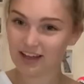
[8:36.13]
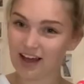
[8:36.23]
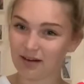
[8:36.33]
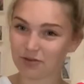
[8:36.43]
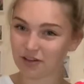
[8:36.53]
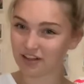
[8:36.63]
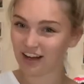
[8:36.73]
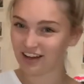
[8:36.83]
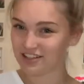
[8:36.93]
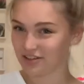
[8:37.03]
I'm not gonna
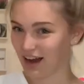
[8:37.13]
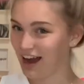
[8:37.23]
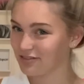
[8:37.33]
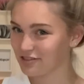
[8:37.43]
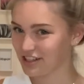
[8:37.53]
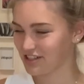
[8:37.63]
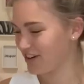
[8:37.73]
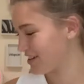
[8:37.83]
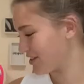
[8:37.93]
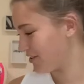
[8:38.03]
lie to you, I have already
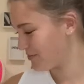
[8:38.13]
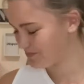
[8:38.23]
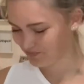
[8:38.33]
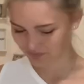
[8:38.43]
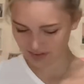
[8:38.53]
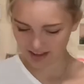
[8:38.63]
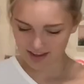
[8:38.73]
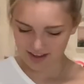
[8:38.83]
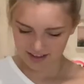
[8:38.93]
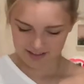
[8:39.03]
tried it on
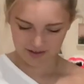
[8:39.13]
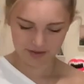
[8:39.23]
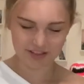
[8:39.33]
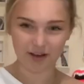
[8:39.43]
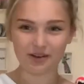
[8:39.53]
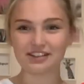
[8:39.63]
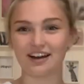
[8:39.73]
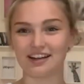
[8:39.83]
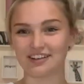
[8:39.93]
because I was so excited.